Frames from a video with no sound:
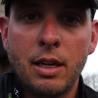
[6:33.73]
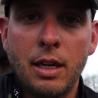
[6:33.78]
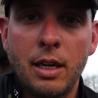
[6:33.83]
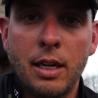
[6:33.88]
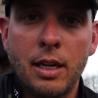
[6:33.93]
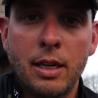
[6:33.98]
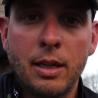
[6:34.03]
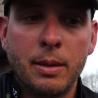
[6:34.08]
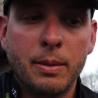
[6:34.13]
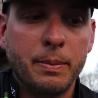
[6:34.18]

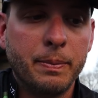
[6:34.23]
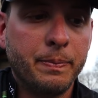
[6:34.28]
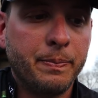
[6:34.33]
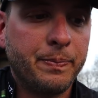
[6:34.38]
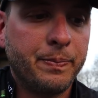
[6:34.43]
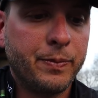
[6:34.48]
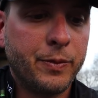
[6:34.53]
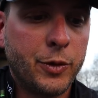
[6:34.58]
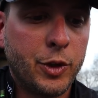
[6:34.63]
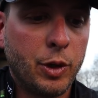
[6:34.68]
Um
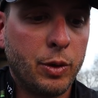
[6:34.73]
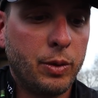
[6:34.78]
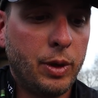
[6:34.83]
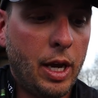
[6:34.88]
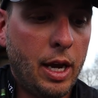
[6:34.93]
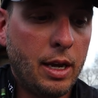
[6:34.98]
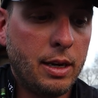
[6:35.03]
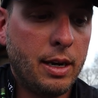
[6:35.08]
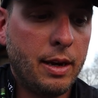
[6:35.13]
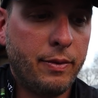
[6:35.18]
so
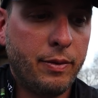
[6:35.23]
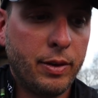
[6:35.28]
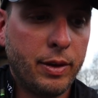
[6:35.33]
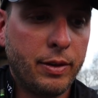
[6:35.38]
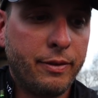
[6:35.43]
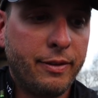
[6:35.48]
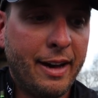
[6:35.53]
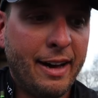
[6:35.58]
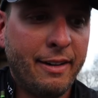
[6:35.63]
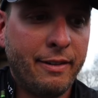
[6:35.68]
yeah,
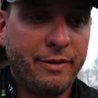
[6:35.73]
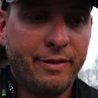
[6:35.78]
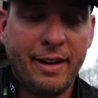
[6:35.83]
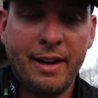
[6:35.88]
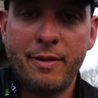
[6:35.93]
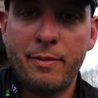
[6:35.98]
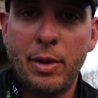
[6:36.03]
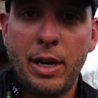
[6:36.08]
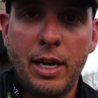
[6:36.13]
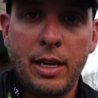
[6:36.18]
definitely five
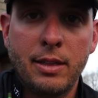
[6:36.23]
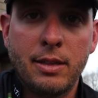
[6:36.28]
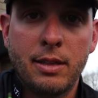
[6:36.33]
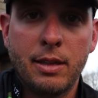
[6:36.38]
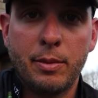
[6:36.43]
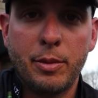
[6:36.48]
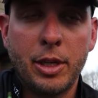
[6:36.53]
five bites.